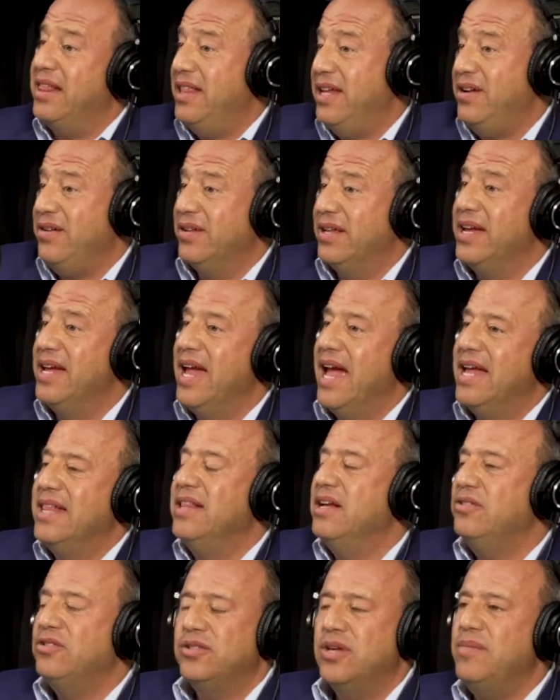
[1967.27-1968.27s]
I literally,
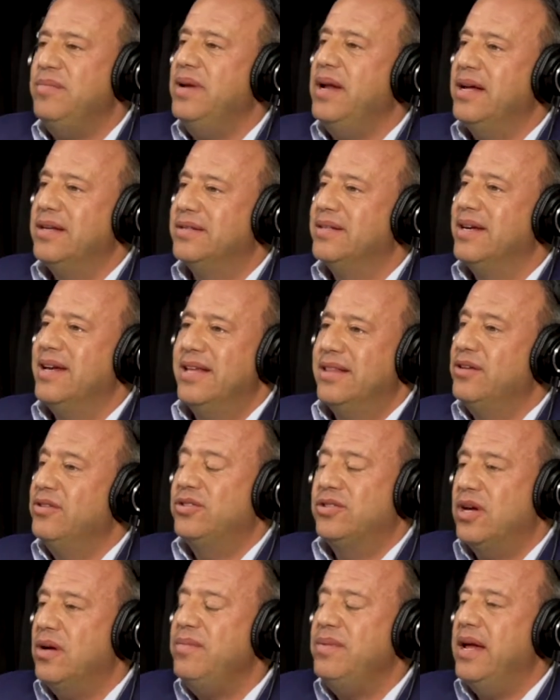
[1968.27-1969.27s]
and there's some That's days,
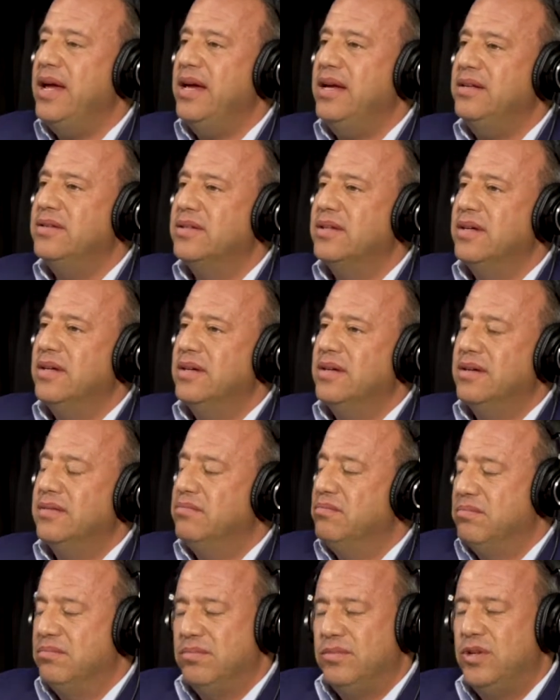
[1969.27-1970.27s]
there's some days,
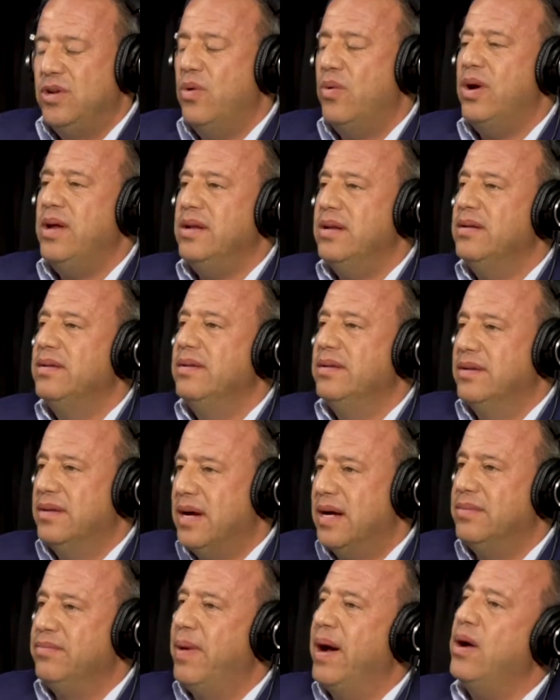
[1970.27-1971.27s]
you know what?
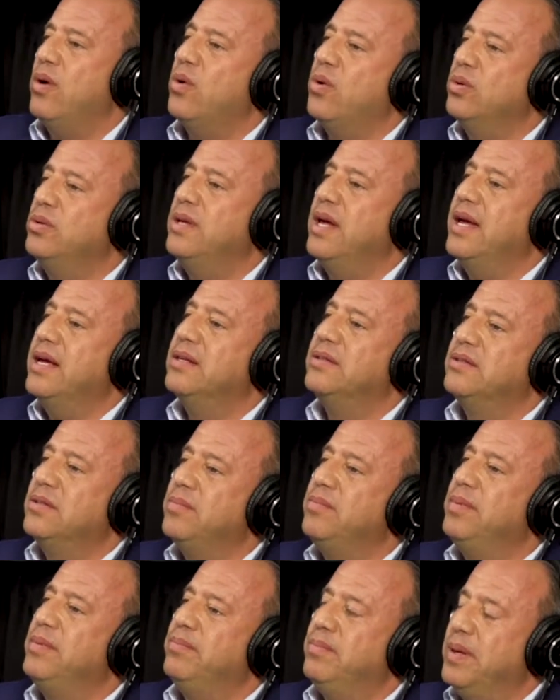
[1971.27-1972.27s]
My whole day is
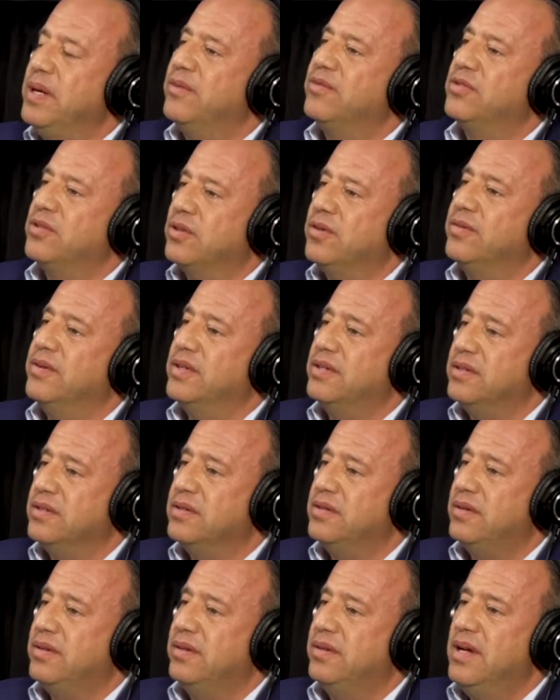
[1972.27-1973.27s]
to be of
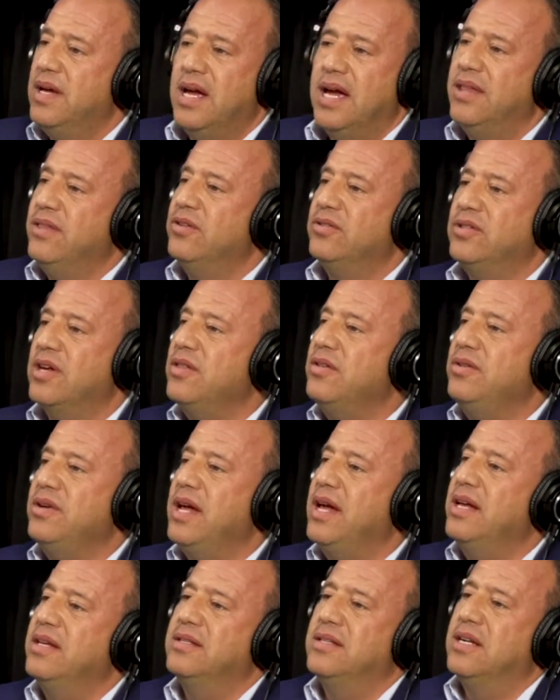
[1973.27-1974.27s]
service. And there's other
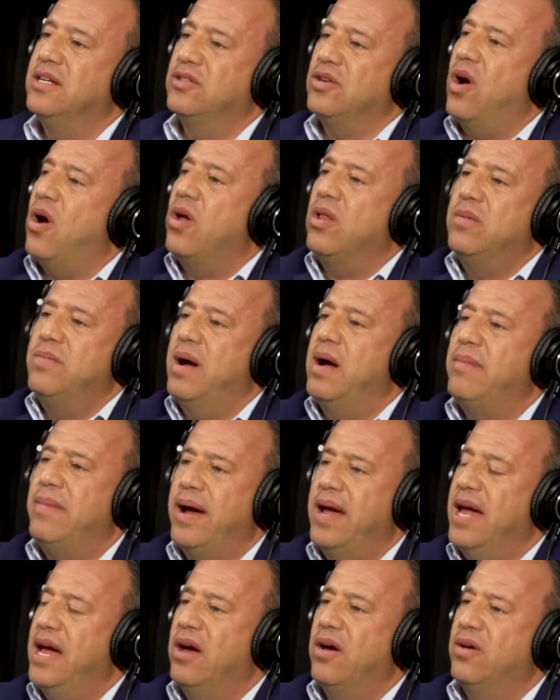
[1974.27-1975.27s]
days that it's all about
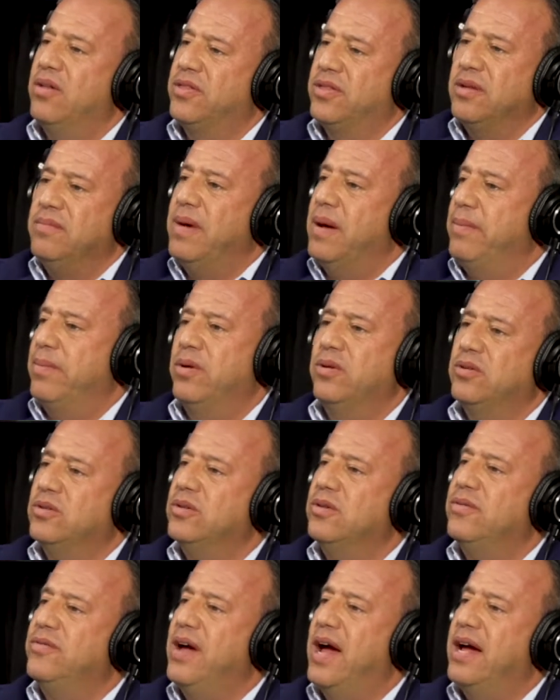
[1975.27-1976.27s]
my health and my
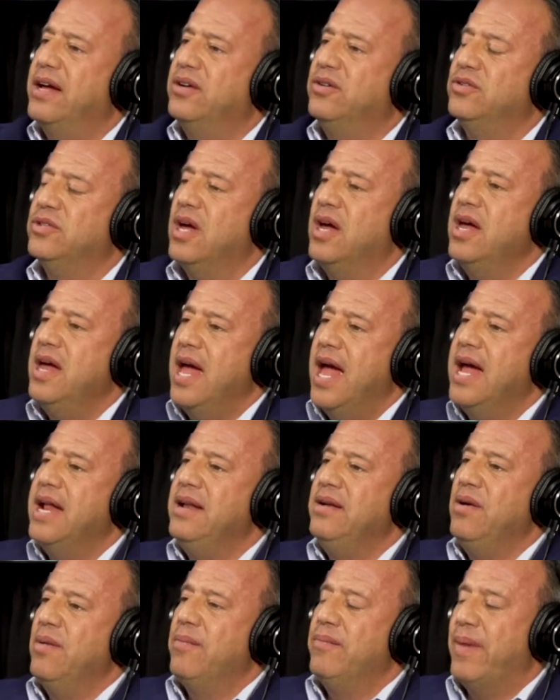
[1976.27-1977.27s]
personal values.
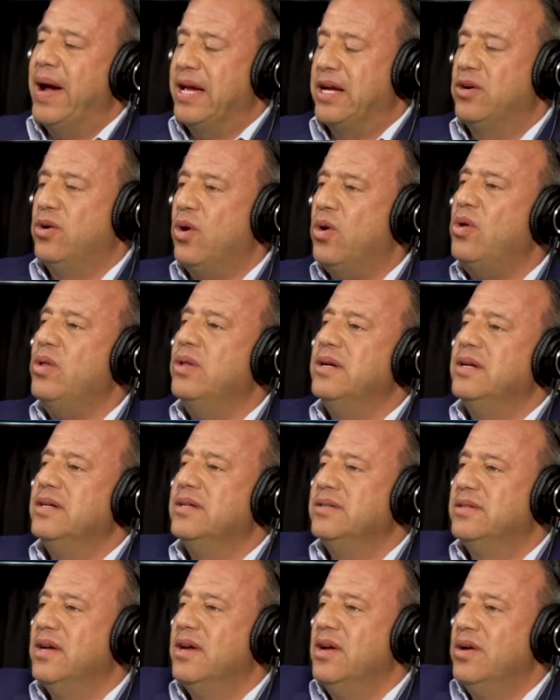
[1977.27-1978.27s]
And my goal
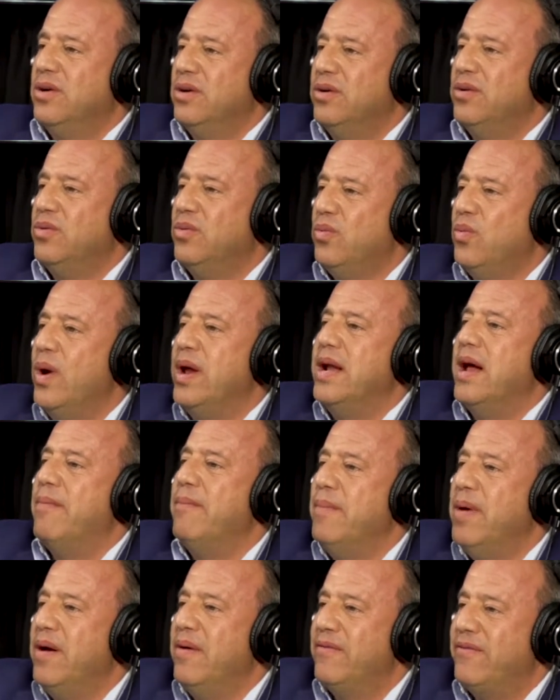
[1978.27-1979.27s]
is when
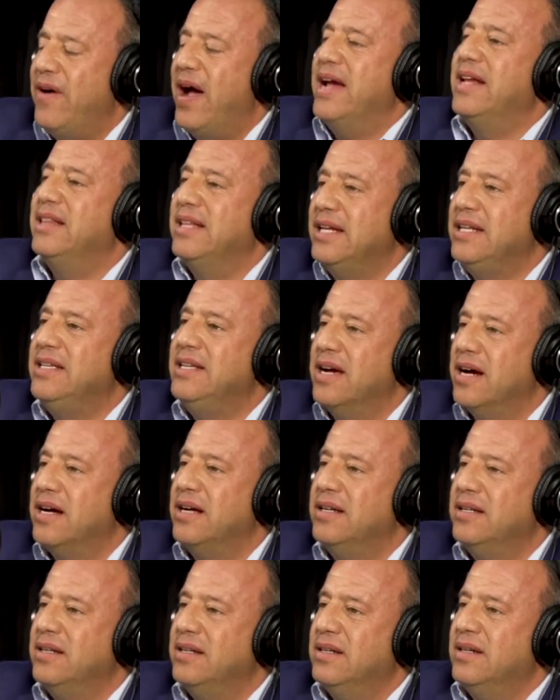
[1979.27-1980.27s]
I'm finally
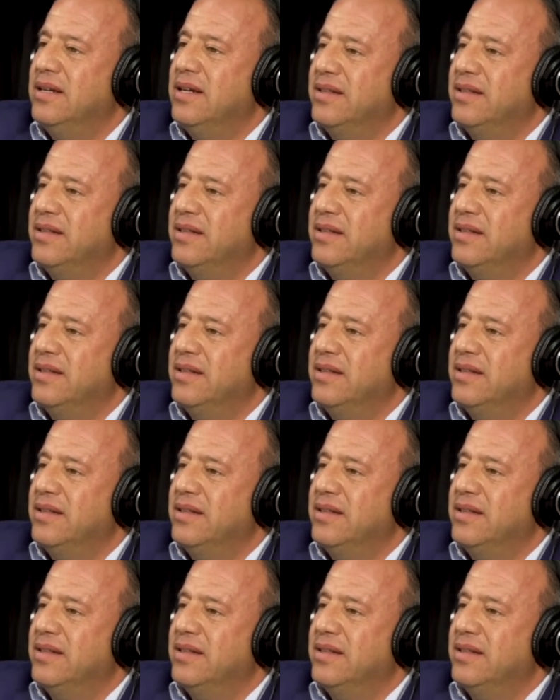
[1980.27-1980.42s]
done,